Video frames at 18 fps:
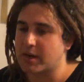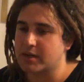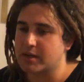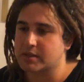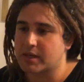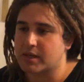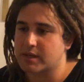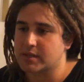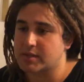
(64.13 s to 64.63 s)
my
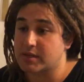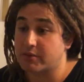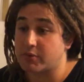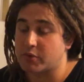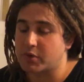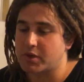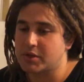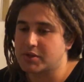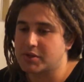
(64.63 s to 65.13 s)
guitars
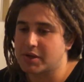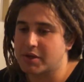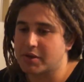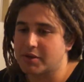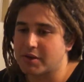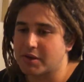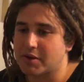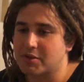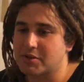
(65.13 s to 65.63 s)
several years ago
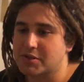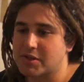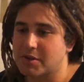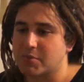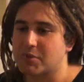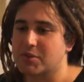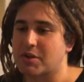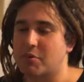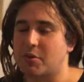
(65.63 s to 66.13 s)
and the
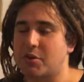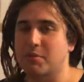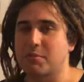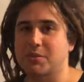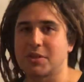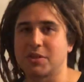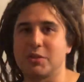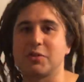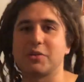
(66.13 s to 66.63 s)
concept was I want
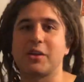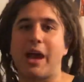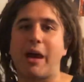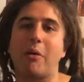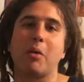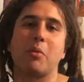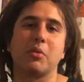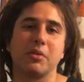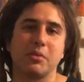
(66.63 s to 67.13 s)
them to look
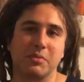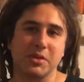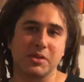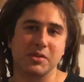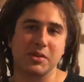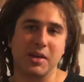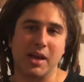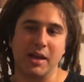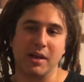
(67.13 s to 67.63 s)
how I want them to
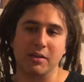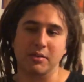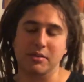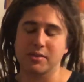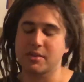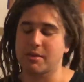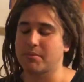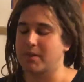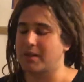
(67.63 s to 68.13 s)
sound,
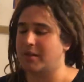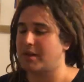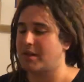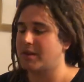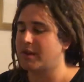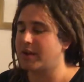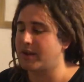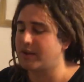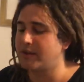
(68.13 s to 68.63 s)
something
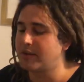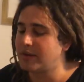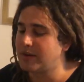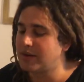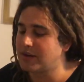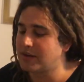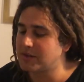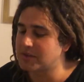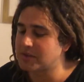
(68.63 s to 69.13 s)
like that.
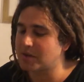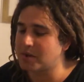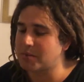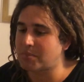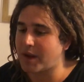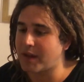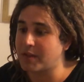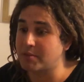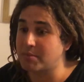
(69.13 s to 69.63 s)
So
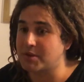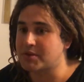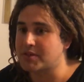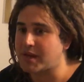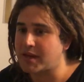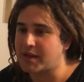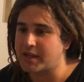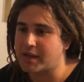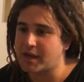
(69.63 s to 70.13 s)
I'd paint them in
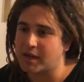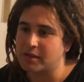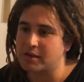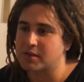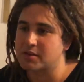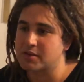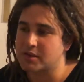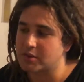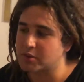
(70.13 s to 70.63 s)
zany
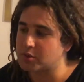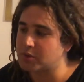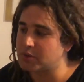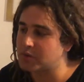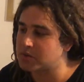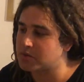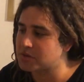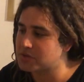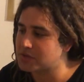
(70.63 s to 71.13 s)
colours and
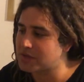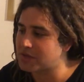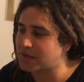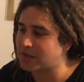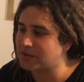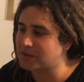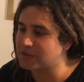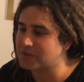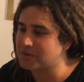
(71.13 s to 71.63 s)
cool interesting
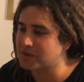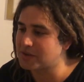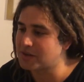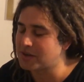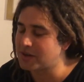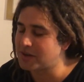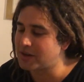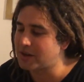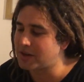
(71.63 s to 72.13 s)
colours and
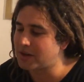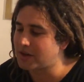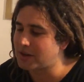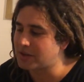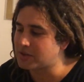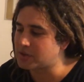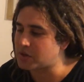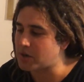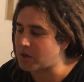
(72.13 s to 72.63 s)

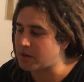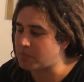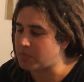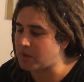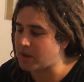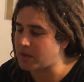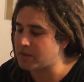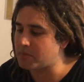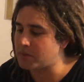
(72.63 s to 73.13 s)
try to
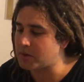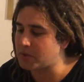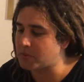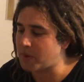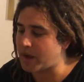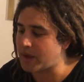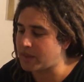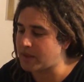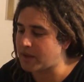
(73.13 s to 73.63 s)
play them in a
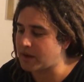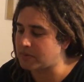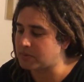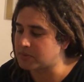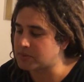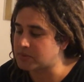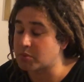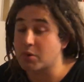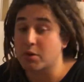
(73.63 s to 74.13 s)
way
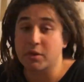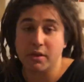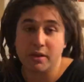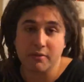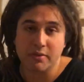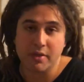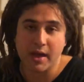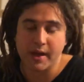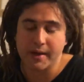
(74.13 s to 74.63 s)
that was worthy
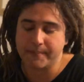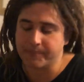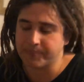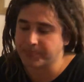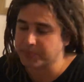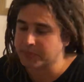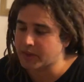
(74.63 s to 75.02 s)
of that.